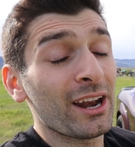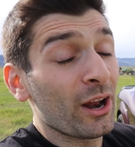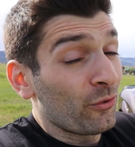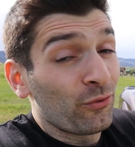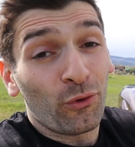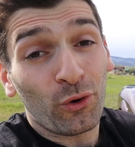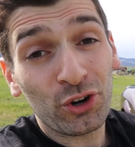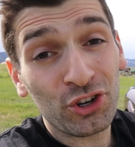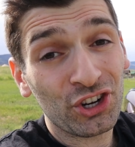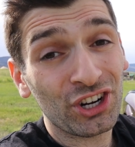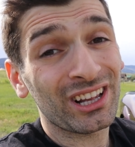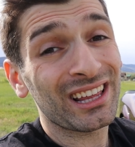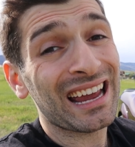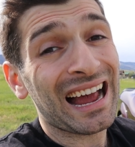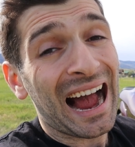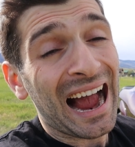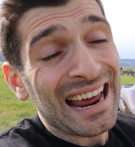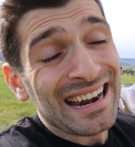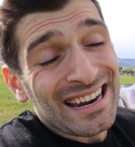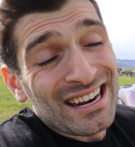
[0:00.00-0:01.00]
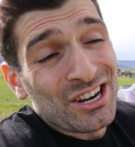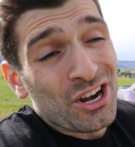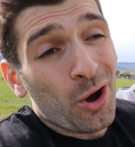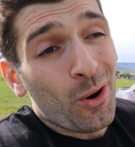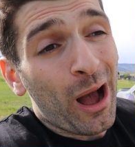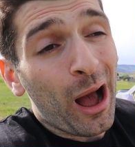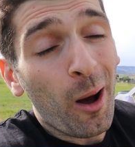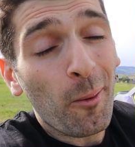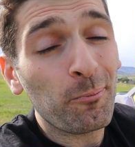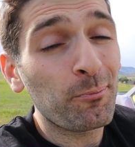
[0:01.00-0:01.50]
And unfortunately, I didn't know
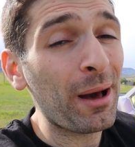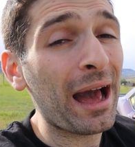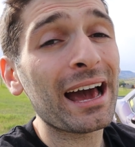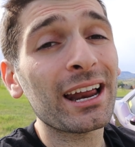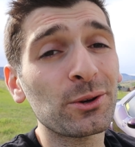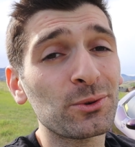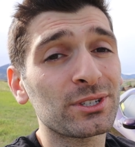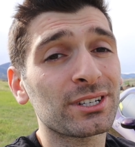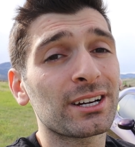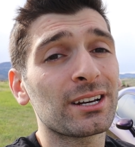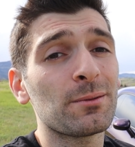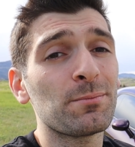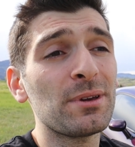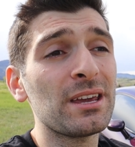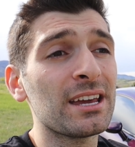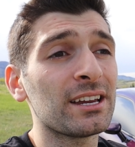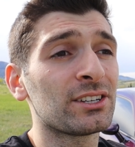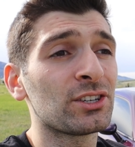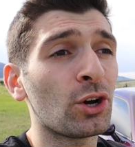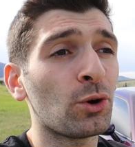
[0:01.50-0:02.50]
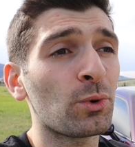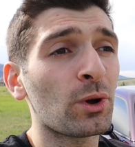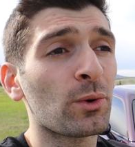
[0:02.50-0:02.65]
how bad it was going to be until